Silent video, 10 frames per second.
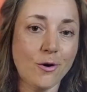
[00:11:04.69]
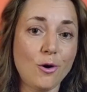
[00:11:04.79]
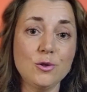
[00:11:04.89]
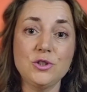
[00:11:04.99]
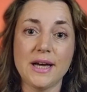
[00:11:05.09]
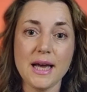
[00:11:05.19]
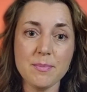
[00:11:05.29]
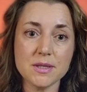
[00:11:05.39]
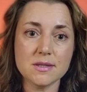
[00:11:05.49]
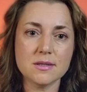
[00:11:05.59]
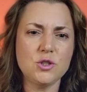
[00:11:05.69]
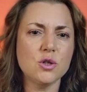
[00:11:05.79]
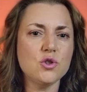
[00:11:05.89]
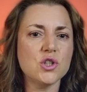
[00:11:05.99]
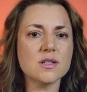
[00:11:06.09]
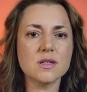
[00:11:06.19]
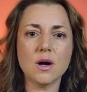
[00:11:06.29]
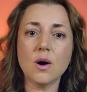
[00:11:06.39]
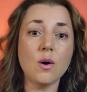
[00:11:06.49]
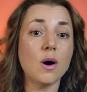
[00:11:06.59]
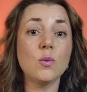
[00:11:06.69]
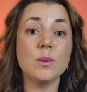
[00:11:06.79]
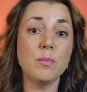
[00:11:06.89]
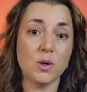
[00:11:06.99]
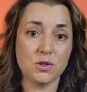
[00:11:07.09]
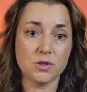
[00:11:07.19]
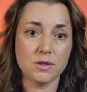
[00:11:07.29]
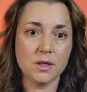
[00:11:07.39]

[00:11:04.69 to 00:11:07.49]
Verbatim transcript: Old habits don't just go overboard.